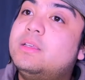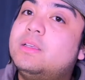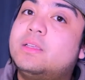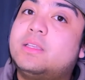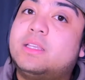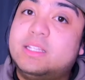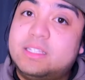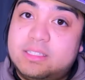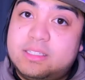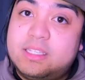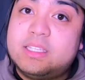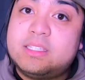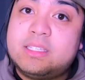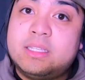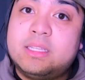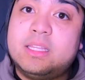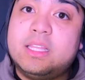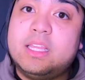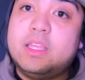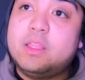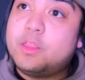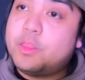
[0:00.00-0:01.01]

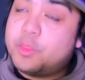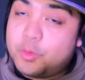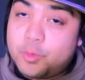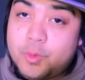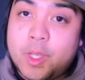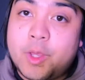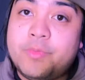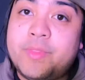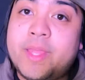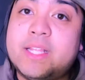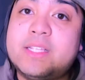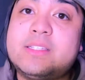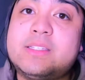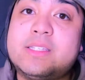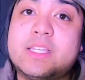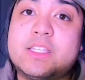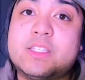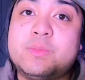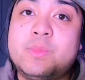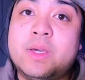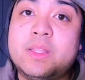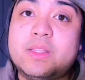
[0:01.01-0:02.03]
consistently throughout that
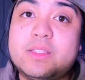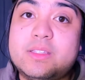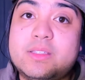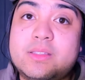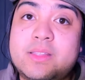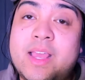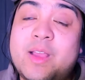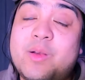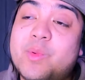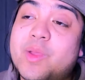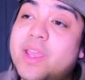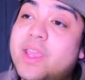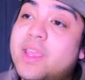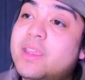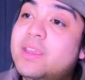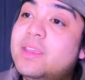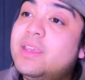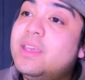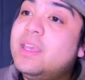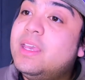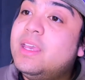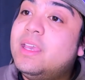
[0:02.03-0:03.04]
6 months. That
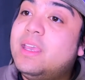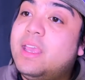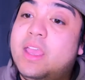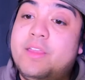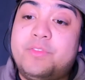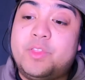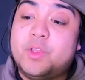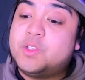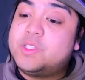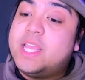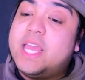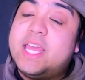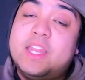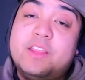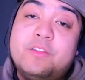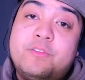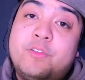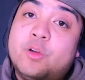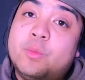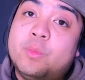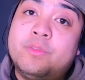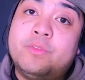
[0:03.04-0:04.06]
way, if there's any
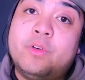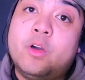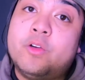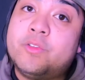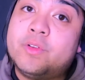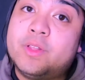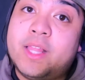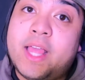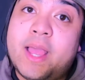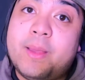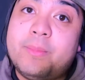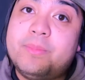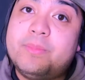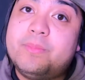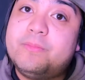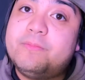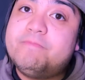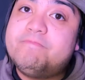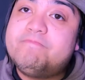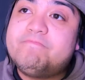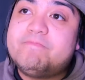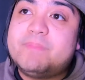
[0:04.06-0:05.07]
form of overlap,
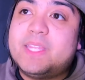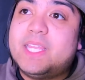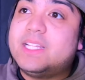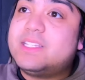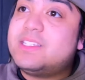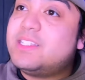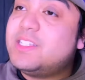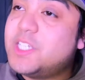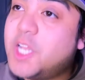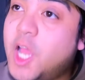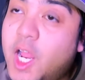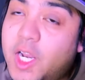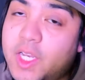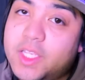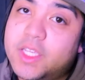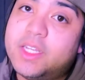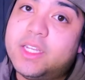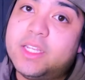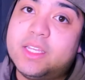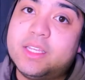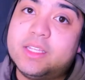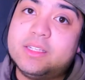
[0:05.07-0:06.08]
it's not
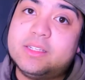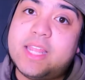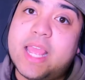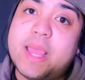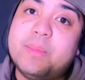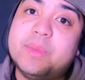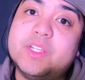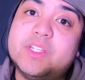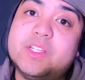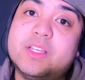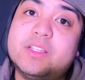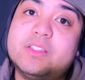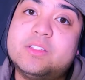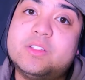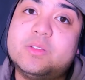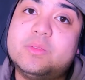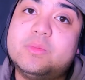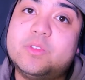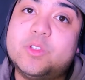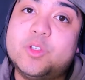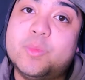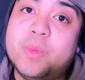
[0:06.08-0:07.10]
gonna damage us
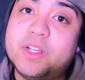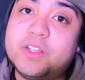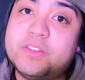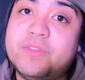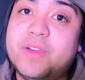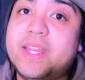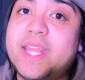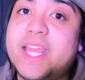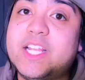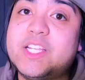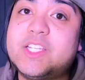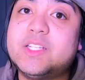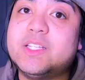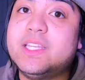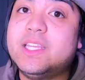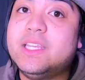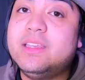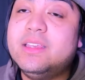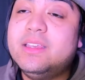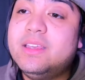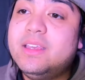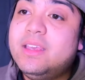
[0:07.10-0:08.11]
too much
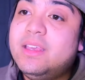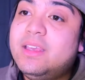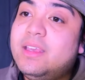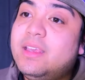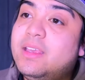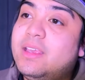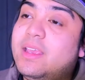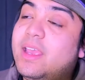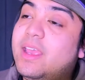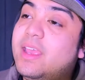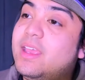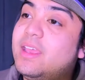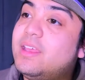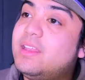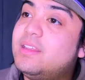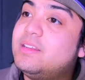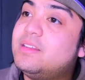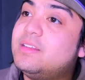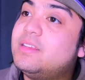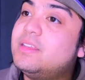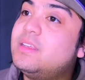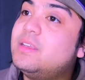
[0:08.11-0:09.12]
financially.
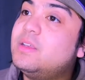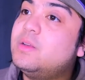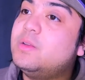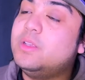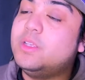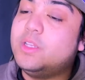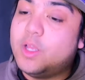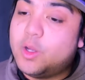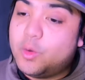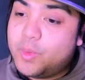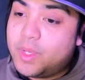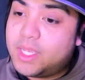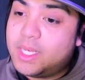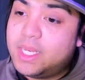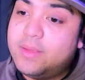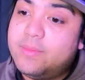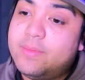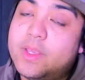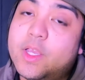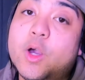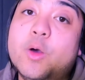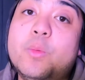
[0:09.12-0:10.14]
And, we can
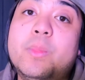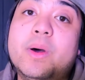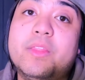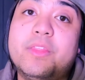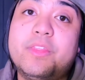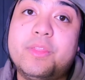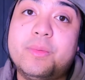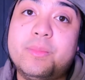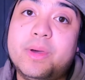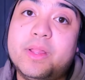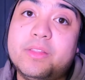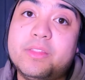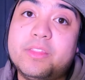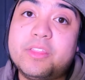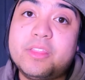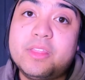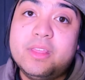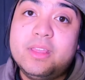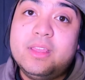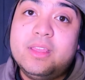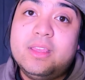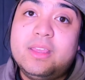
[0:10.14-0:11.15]
even go month to month
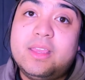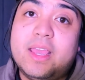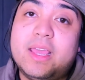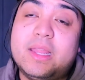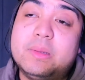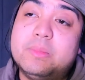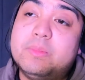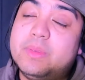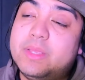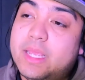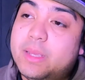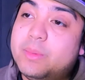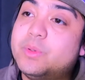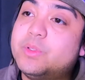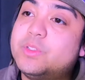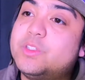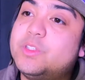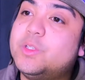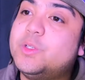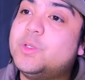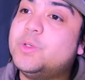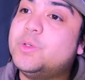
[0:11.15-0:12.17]
and be able
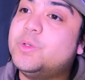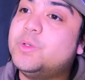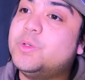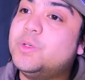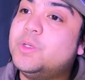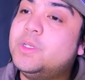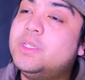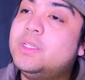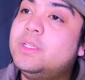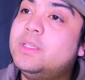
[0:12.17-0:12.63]
to